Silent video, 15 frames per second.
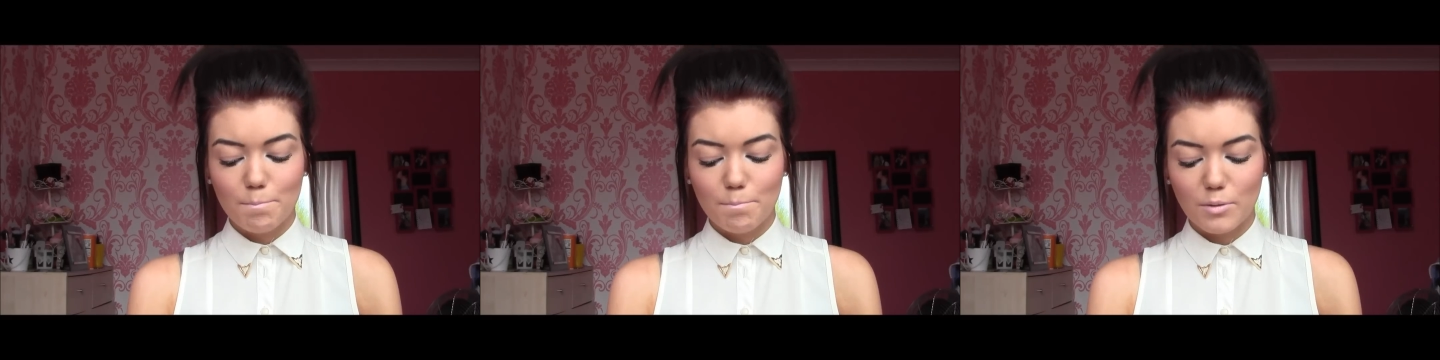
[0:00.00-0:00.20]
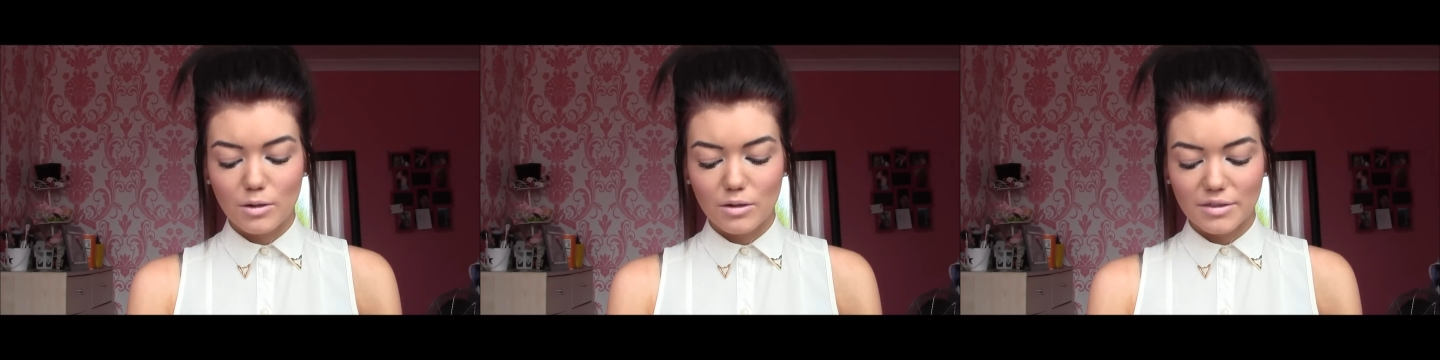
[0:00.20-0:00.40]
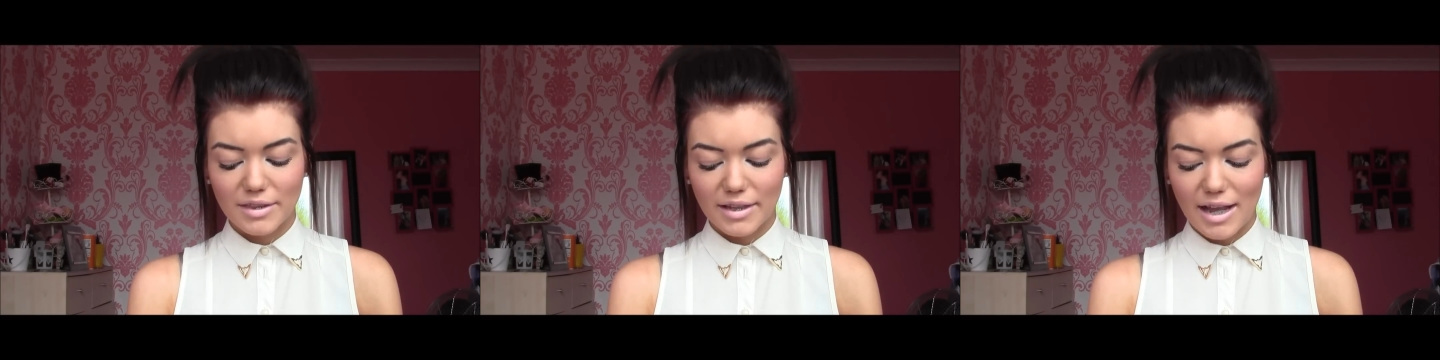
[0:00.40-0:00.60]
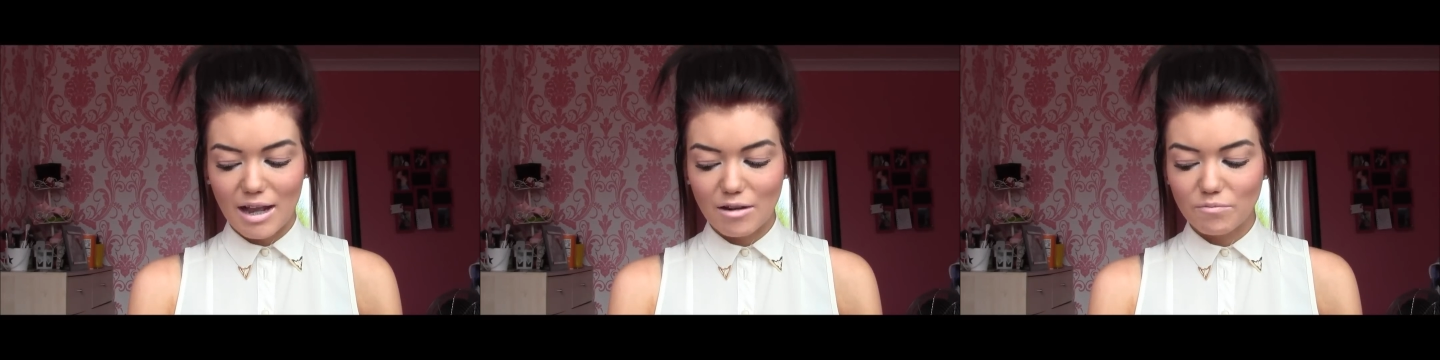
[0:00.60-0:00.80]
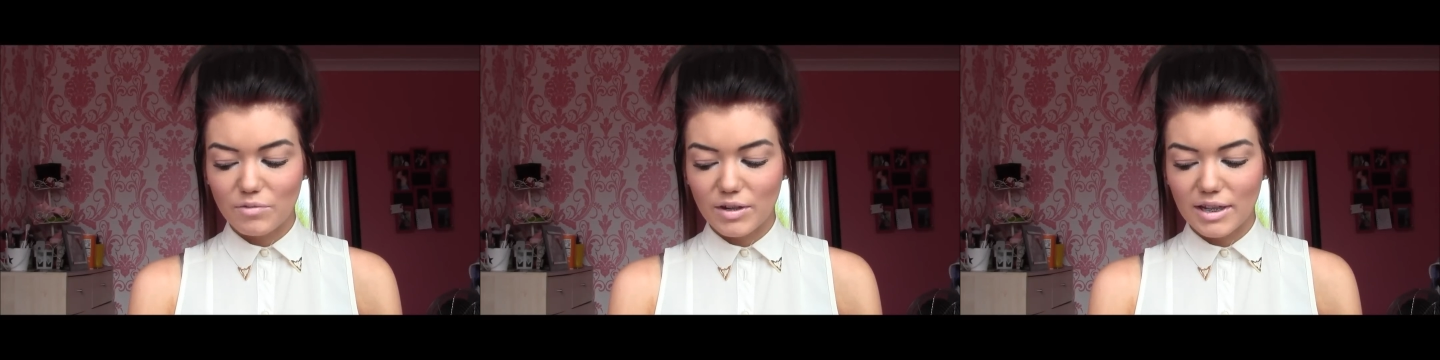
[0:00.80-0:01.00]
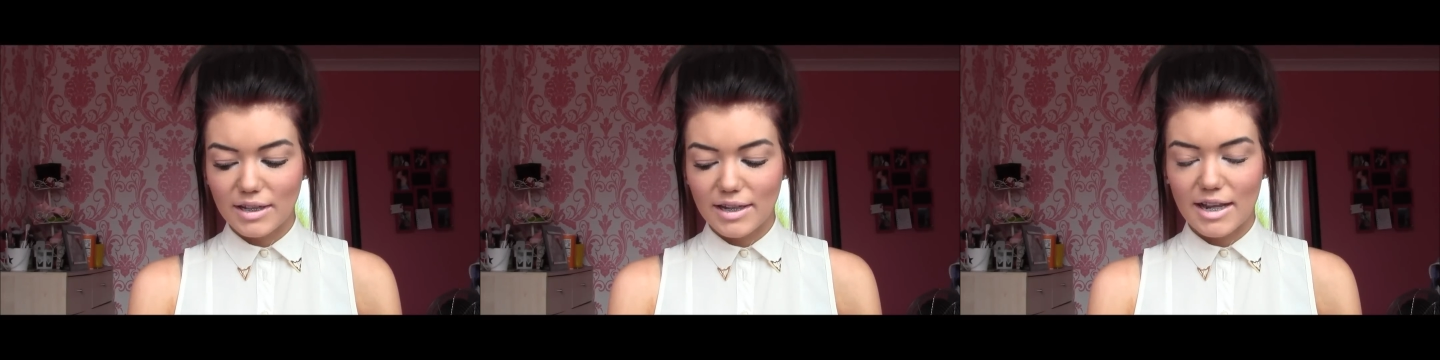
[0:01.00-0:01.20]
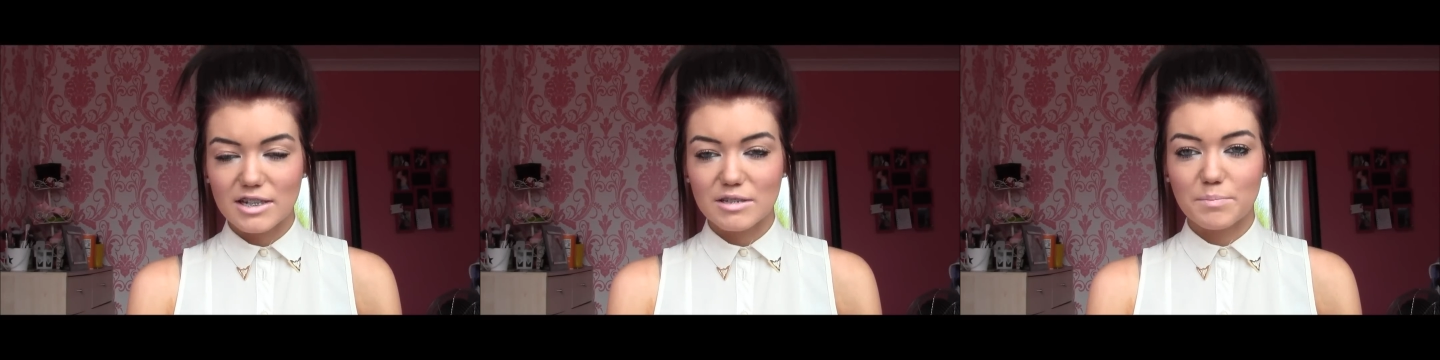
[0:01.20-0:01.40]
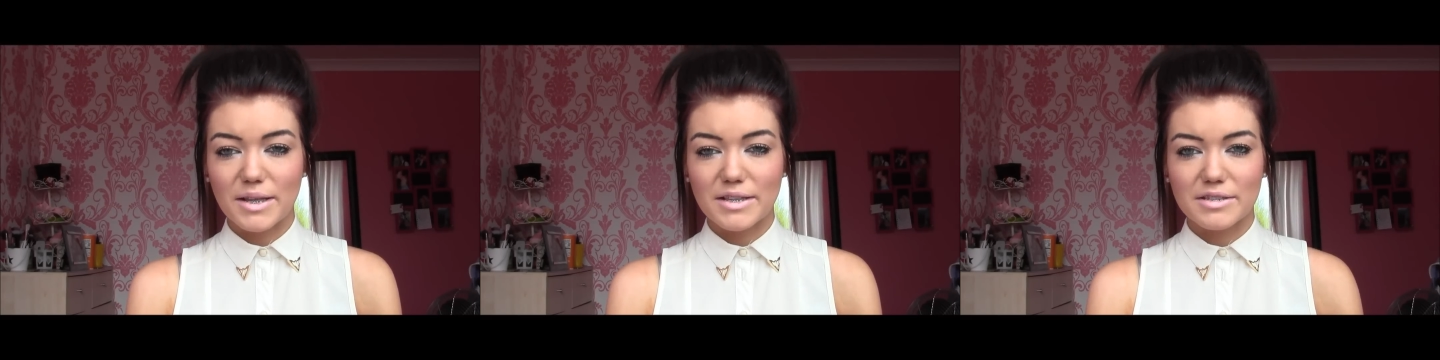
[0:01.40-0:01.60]
But they are really
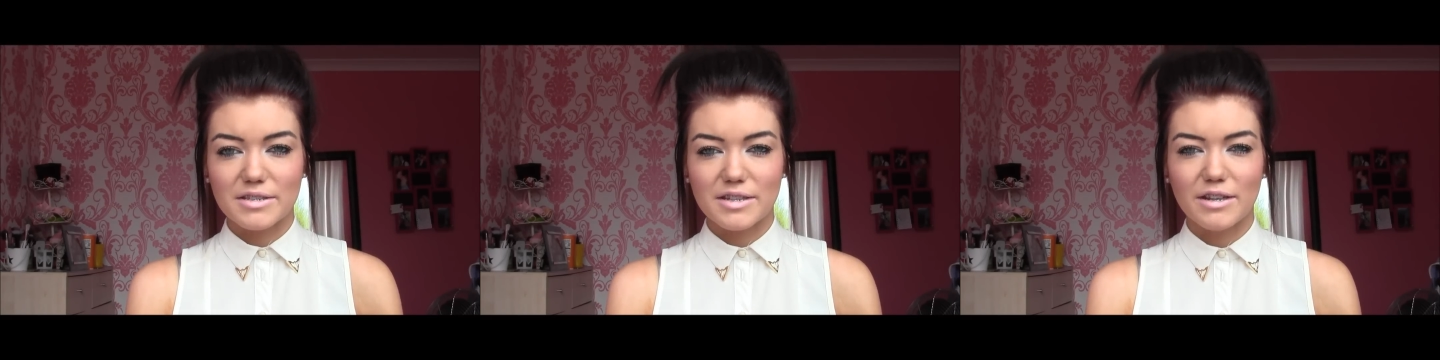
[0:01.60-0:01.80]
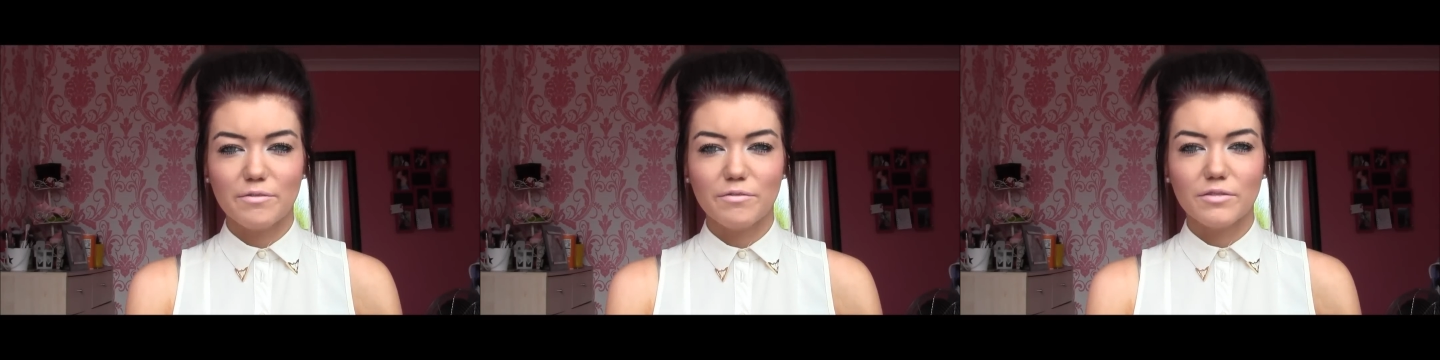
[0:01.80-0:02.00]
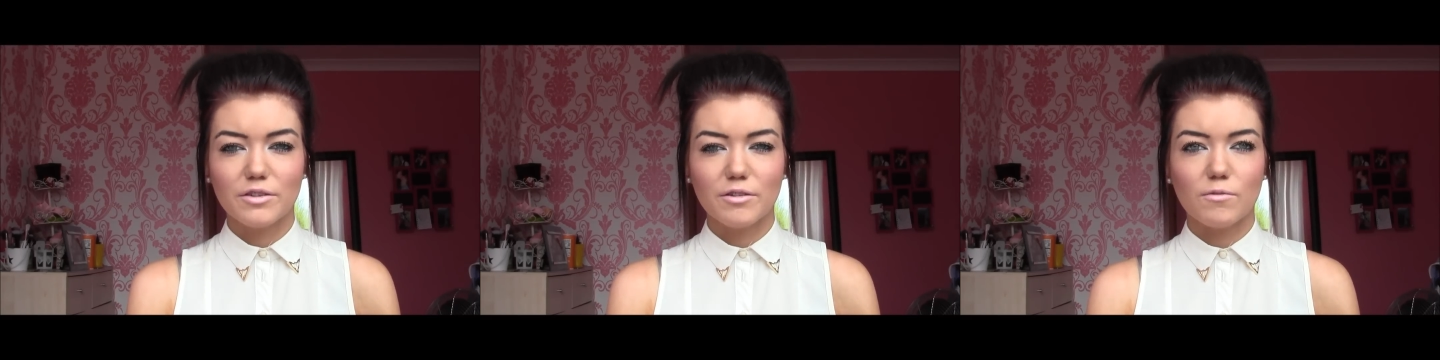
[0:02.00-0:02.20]
expensive.